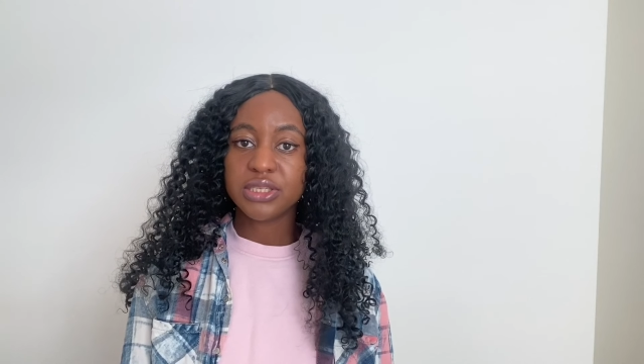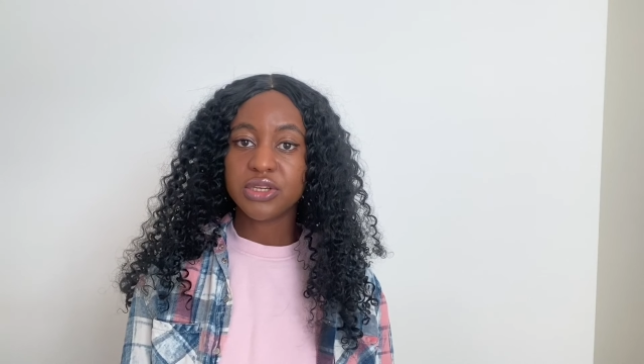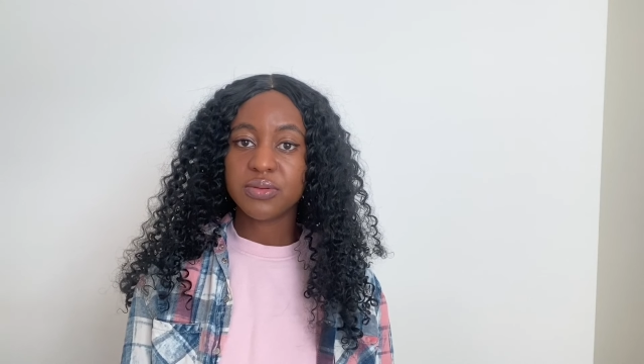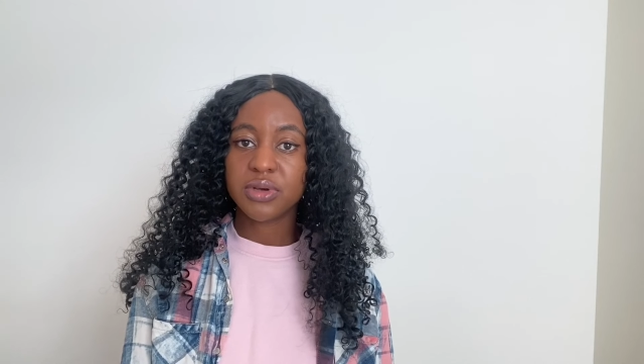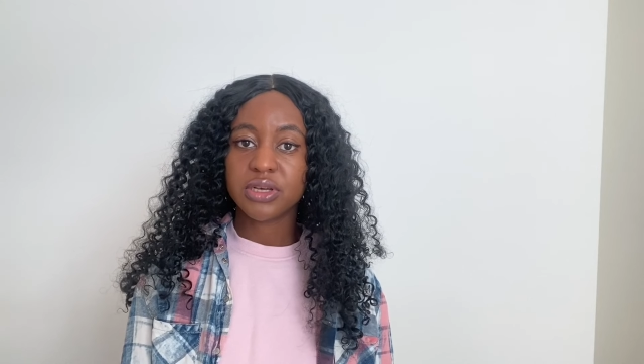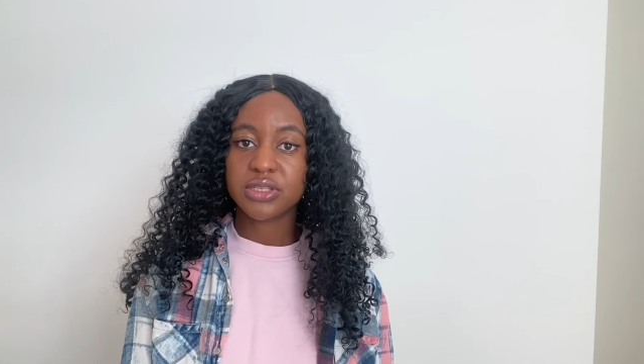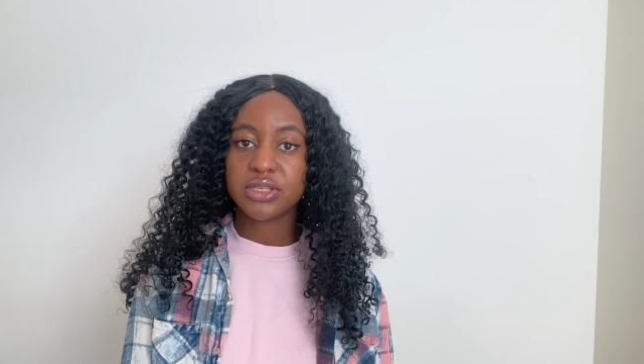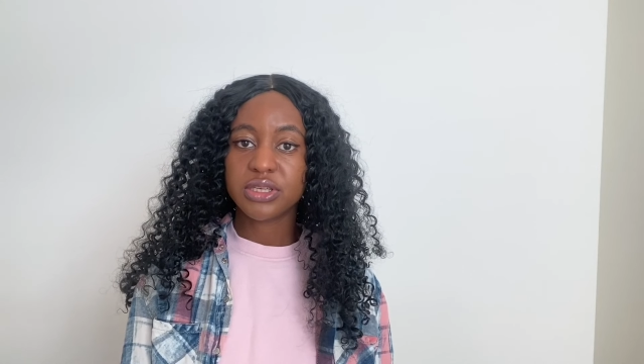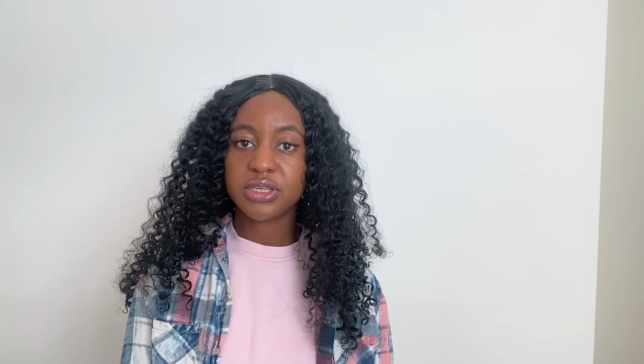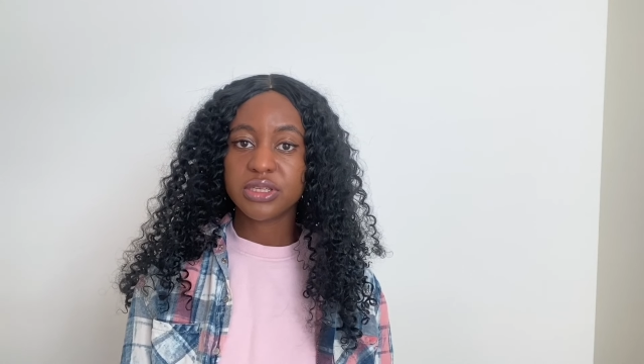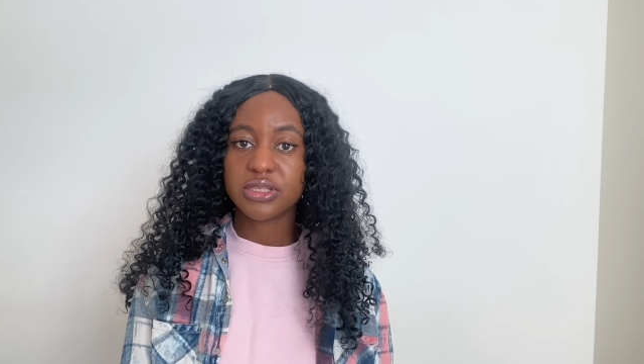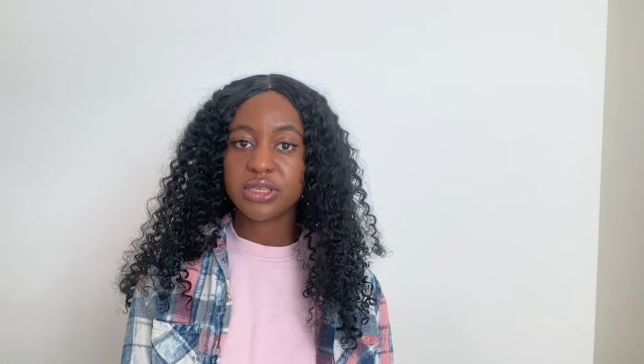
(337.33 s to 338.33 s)
your
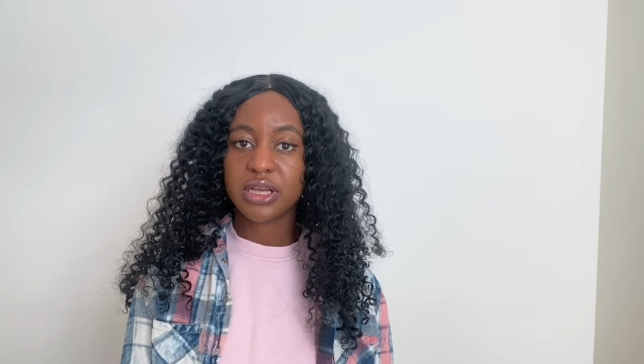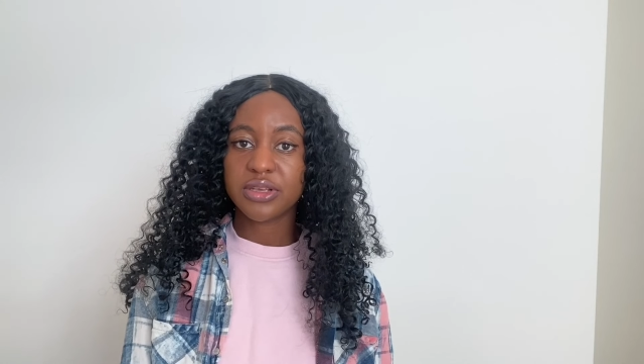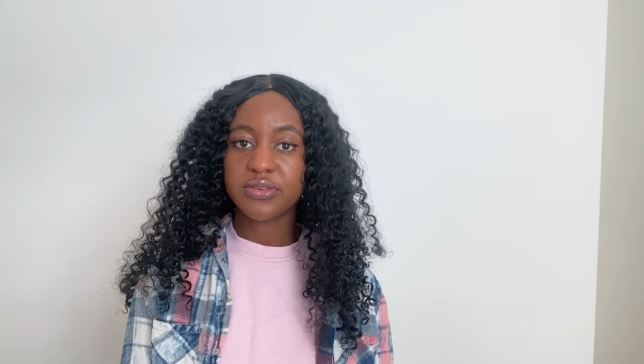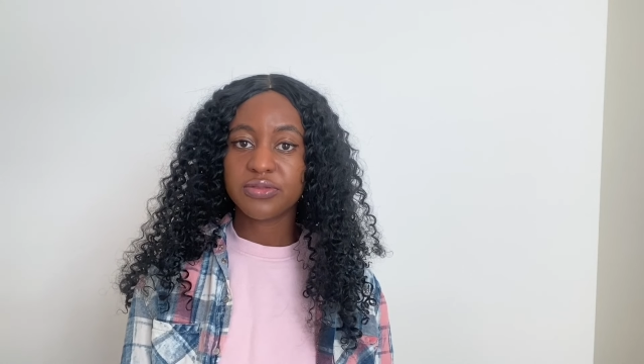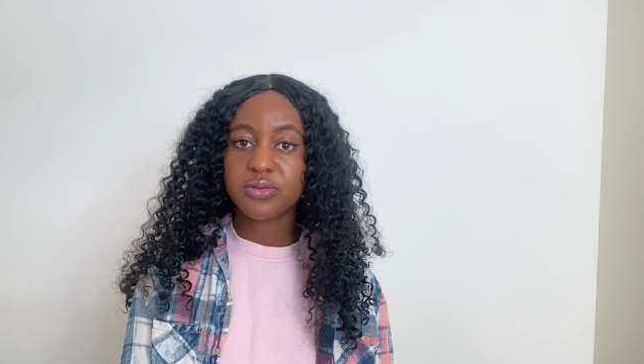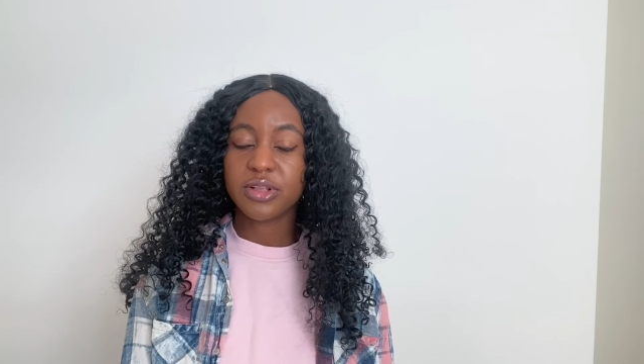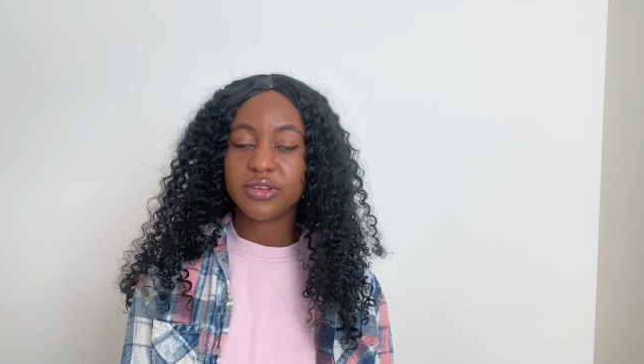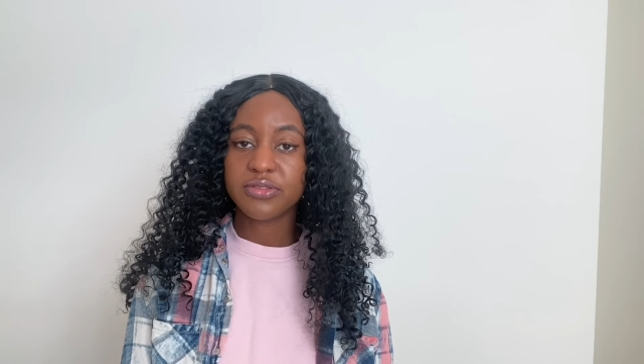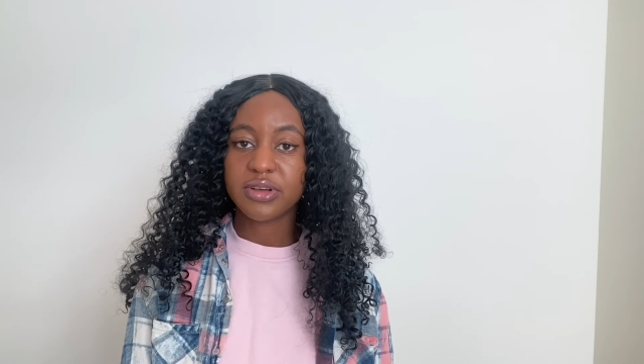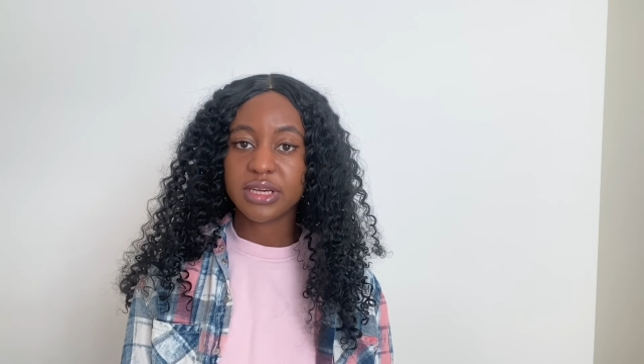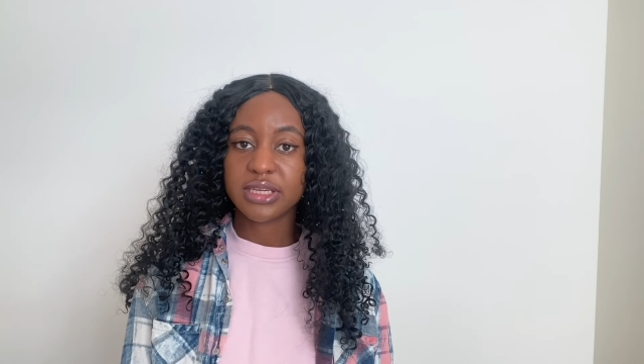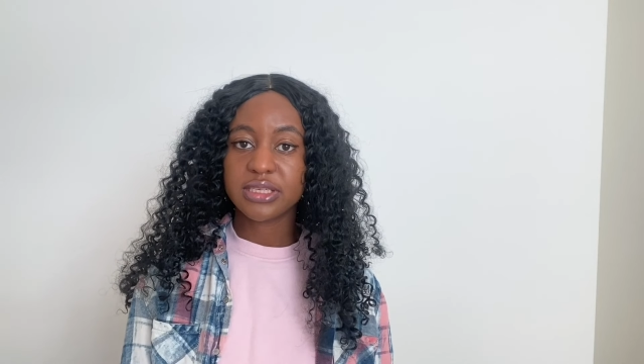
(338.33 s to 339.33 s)
master's and you've
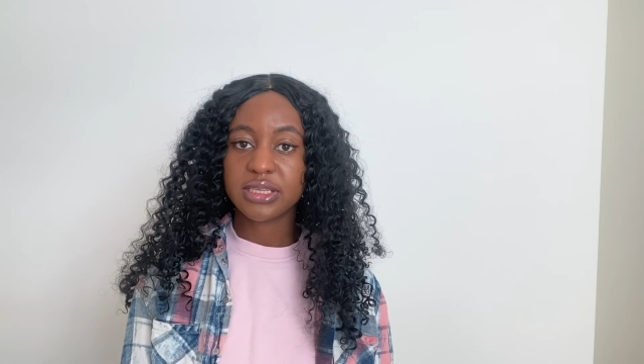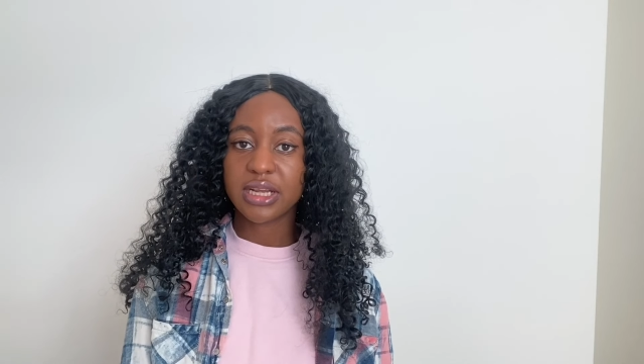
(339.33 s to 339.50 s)
qualified